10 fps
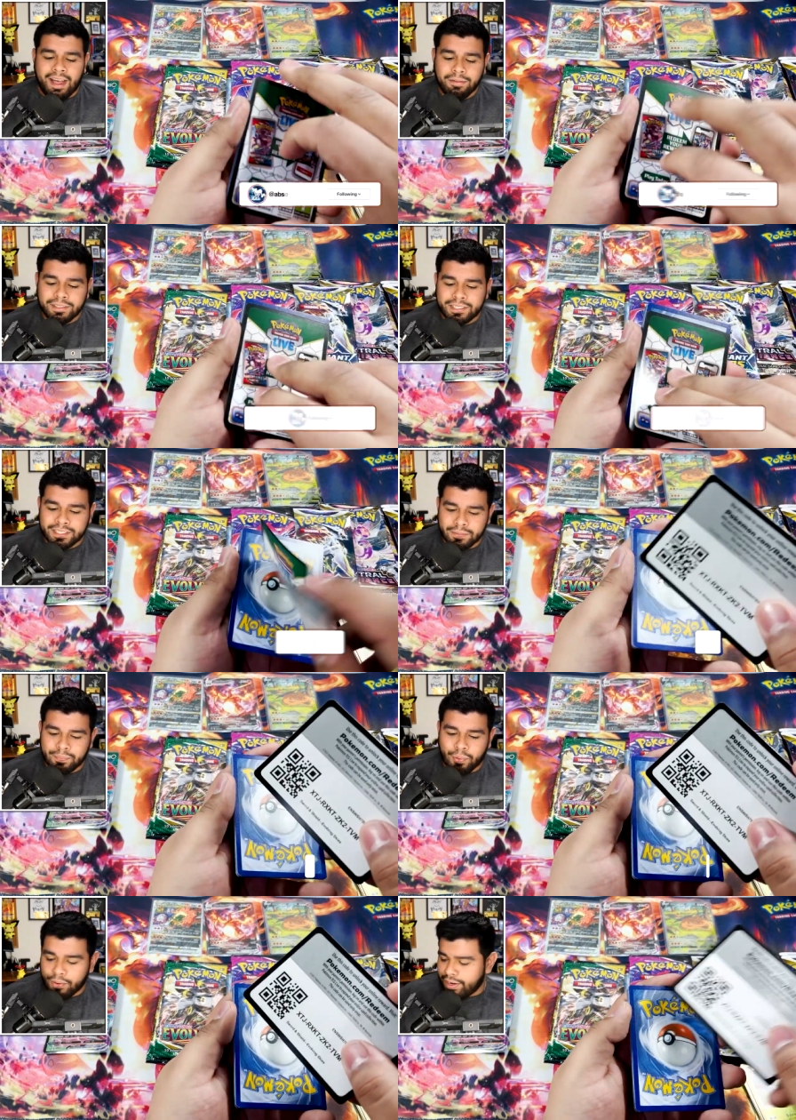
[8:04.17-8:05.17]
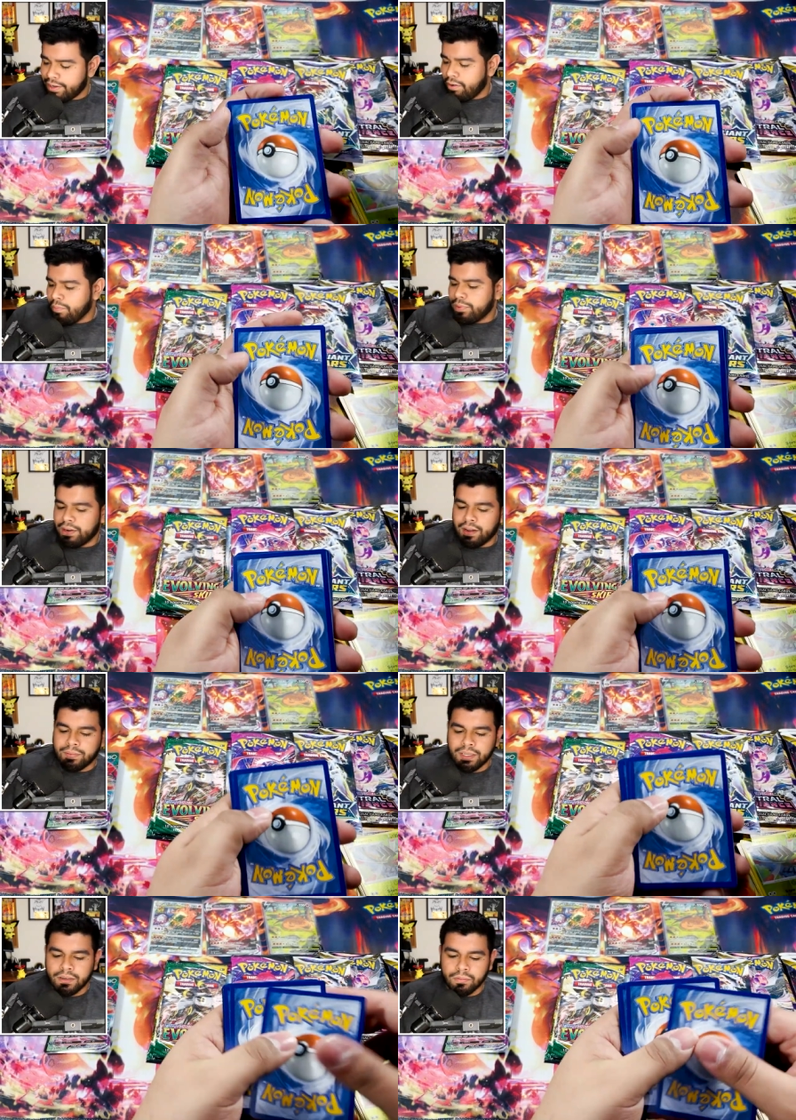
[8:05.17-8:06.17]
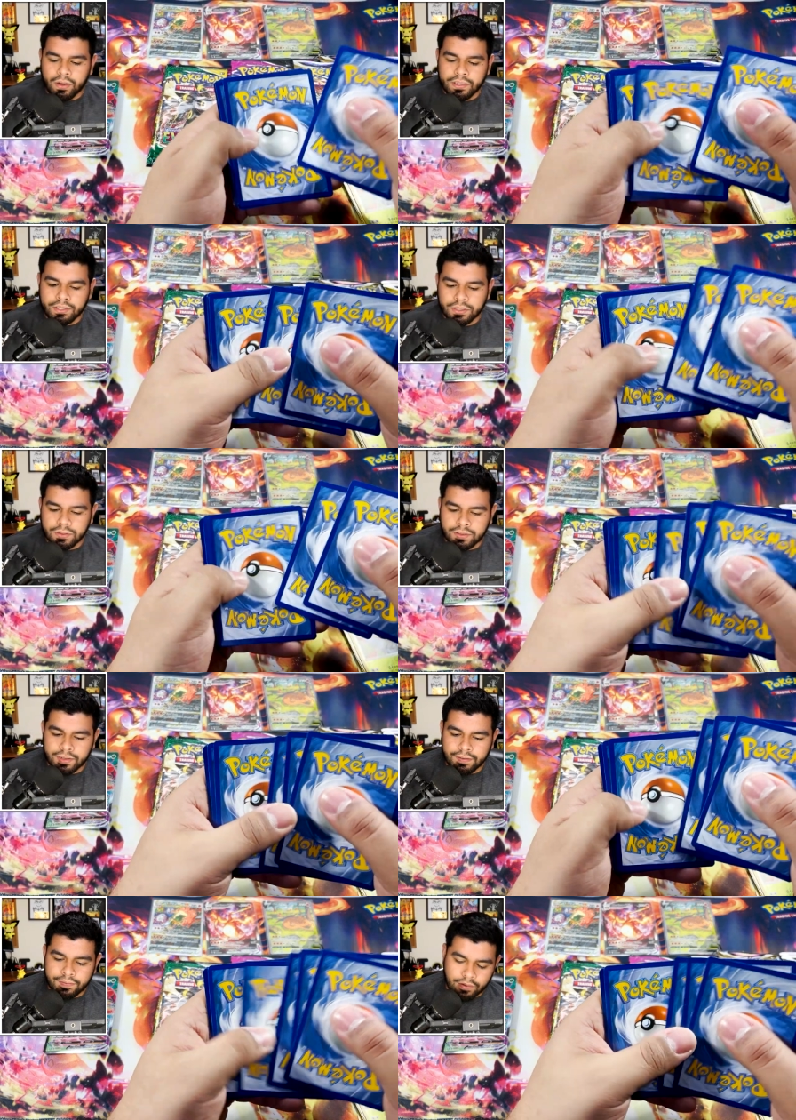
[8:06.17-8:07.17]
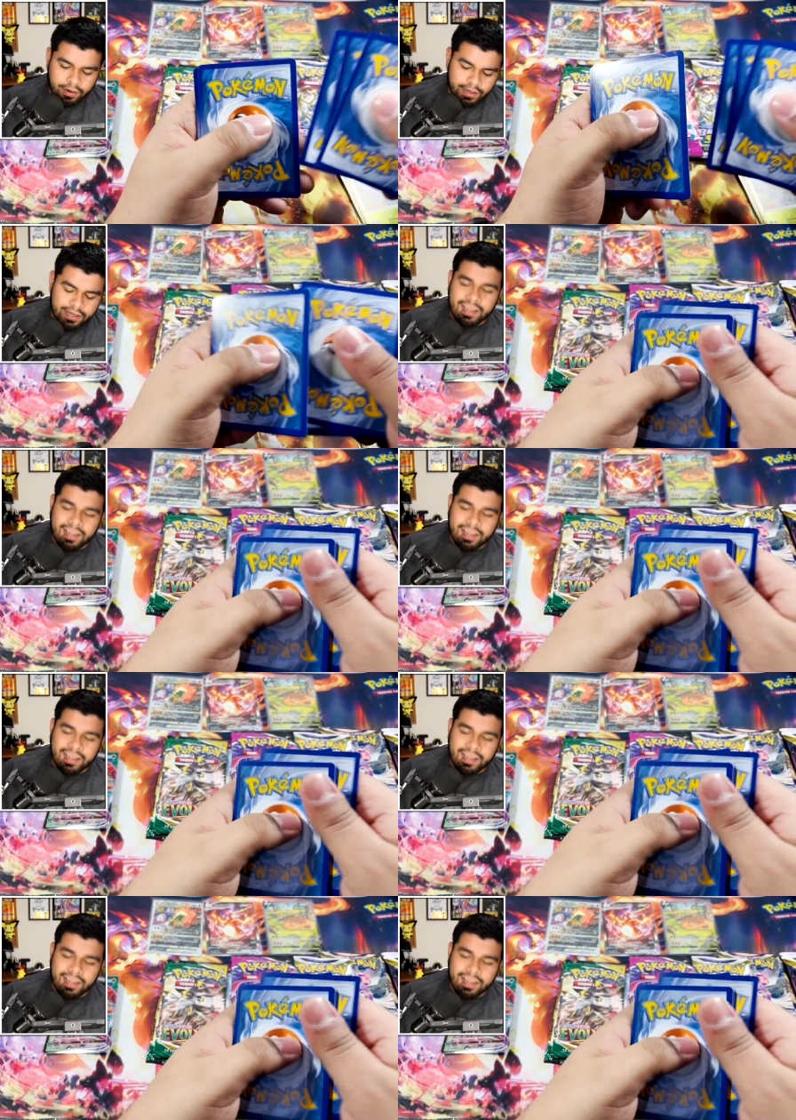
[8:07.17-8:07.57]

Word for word: I was disappointed to open it up. 1, 2, 3, 4.